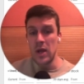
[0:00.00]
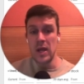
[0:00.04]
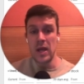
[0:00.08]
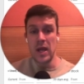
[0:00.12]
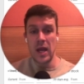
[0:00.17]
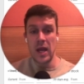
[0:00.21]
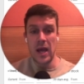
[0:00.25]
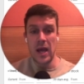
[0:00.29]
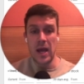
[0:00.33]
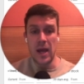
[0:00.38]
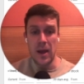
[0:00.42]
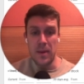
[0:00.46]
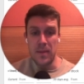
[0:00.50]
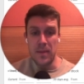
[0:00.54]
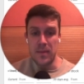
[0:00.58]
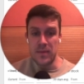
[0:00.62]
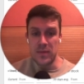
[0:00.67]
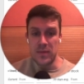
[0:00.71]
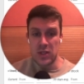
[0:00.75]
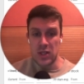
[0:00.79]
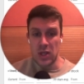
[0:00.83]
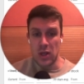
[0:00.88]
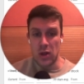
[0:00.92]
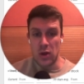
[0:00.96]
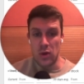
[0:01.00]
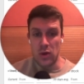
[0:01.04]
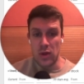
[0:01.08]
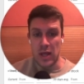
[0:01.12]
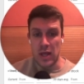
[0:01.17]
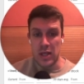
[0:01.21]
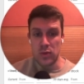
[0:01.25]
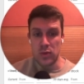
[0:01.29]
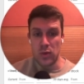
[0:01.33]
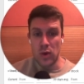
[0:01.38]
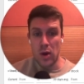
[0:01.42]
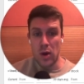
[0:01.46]
um, so
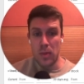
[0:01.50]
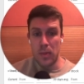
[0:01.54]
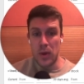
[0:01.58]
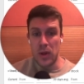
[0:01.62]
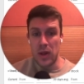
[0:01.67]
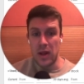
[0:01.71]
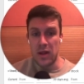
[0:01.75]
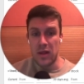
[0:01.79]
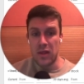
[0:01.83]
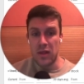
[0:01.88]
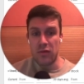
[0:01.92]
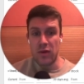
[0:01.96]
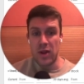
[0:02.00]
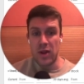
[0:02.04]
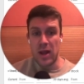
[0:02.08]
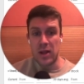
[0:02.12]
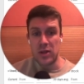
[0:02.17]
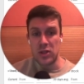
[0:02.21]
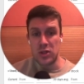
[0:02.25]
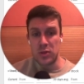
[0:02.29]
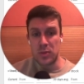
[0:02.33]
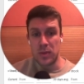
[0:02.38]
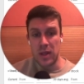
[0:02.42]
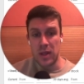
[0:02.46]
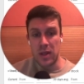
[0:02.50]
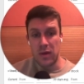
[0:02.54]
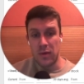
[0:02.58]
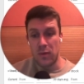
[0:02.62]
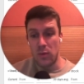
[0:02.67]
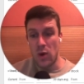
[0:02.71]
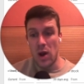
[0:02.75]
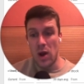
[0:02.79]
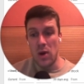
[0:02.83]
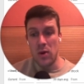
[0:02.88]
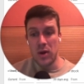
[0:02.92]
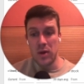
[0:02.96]
that's why i'll put it at 300 but you're
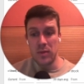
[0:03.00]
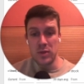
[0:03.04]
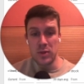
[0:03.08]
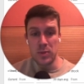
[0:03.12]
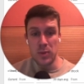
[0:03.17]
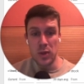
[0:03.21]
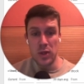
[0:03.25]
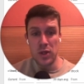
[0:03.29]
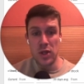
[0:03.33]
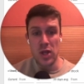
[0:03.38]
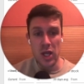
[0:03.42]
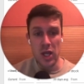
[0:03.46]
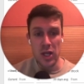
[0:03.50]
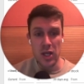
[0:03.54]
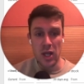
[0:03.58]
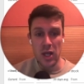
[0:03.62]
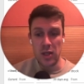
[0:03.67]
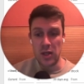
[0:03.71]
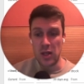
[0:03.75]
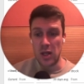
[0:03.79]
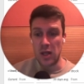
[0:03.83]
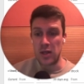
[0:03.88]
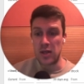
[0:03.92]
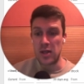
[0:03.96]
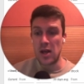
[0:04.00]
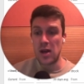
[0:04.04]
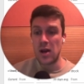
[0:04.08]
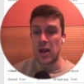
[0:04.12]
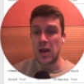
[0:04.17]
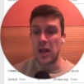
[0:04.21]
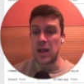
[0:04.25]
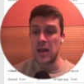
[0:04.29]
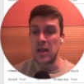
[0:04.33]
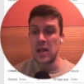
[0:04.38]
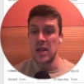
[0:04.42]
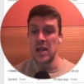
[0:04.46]
welcome to put
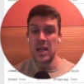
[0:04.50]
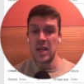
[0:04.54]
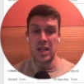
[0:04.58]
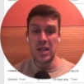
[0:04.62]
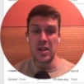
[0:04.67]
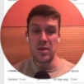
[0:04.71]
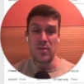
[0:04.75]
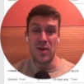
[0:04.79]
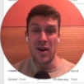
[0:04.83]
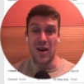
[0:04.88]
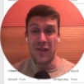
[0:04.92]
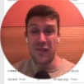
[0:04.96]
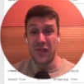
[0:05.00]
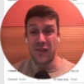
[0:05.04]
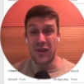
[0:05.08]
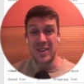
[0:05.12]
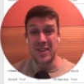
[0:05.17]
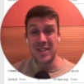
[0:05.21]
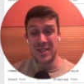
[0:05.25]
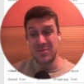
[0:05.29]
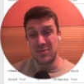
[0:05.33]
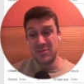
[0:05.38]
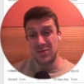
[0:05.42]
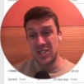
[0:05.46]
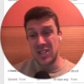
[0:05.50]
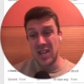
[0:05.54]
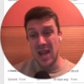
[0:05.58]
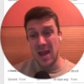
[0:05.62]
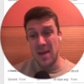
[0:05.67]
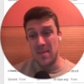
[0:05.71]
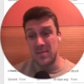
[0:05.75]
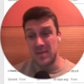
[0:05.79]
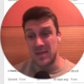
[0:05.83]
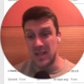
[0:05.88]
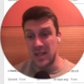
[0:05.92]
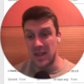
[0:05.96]
9999 and you might find some
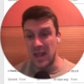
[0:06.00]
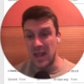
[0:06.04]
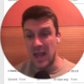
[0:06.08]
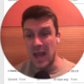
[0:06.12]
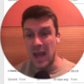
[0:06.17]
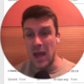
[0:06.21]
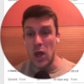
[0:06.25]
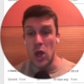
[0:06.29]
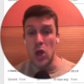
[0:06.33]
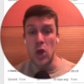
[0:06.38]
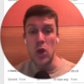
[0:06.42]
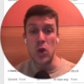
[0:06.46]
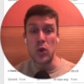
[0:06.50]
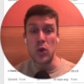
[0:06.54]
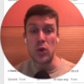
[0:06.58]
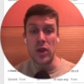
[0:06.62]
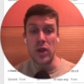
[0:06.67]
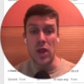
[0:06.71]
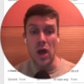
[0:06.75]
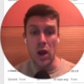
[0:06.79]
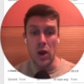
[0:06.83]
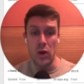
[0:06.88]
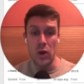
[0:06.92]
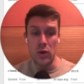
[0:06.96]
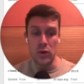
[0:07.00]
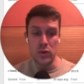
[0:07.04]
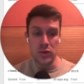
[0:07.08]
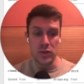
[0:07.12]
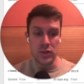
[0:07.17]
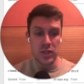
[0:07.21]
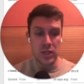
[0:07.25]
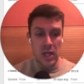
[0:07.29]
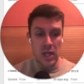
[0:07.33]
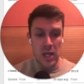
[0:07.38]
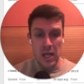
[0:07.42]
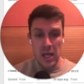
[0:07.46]
gems in there who
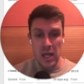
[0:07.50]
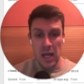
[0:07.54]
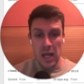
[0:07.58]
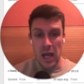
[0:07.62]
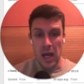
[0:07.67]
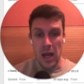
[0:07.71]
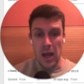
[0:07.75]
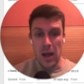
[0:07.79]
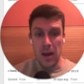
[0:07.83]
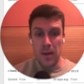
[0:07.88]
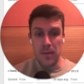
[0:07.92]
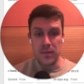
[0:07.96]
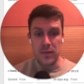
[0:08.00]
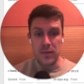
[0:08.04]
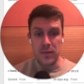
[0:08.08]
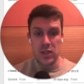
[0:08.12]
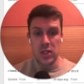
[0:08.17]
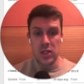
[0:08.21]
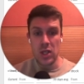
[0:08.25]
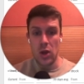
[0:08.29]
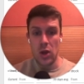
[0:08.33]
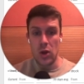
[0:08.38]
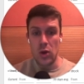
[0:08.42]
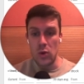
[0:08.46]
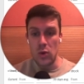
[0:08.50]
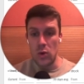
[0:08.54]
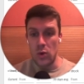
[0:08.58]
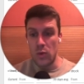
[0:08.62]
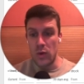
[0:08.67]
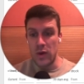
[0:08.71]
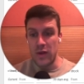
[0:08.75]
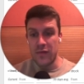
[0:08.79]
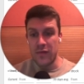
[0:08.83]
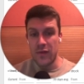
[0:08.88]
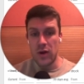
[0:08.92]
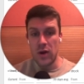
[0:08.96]
knows um, so
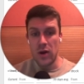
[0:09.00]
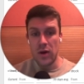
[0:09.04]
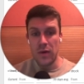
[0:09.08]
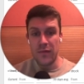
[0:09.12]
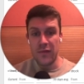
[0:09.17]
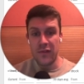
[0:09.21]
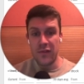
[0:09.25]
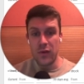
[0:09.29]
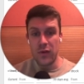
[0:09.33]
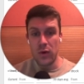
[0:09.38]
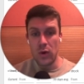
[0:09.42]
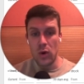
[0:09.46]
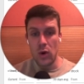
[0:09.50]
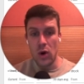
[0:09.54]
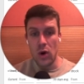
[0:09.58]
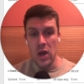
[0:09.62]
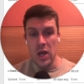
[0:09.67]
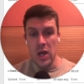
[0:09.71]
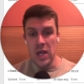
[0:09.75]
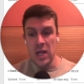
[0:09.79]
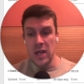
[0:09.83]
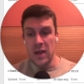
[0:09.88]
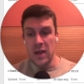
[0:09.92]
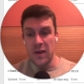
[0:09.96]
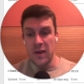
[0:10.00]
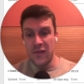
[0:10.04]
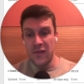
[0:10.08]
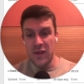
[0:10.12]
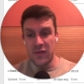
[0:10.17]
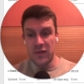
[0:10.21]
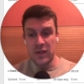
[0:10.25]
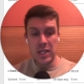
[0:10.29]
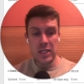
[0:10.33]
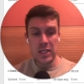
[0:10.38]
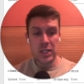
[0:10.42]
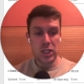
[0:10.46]
we've gone for
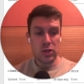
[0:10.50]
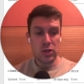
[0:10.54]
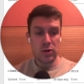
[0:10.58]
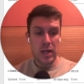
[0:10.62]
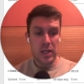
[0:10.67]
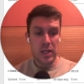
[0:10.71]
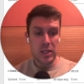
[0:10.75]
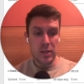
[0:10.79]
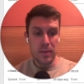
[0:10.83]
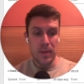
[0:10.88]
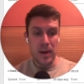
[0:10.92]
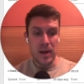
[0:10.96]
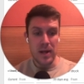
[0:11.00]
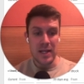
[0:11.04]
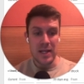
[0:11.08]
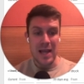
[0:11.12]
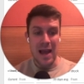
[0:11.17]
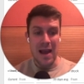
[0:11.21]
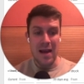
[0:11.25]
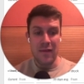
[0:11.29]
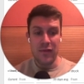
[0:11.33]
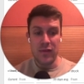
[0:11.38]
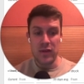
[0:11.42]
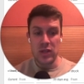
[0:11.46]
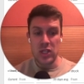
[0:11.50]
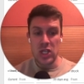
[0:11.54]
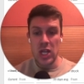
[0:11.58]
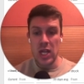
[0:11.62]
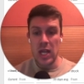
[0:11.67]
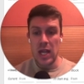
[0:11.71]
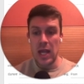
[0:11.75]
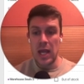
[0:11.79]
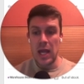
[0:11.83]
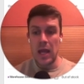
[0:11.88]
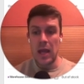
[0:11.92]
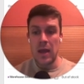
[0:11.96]
50 to 300 buck average
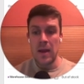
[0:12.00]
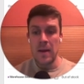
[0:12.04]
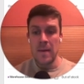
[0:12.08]
here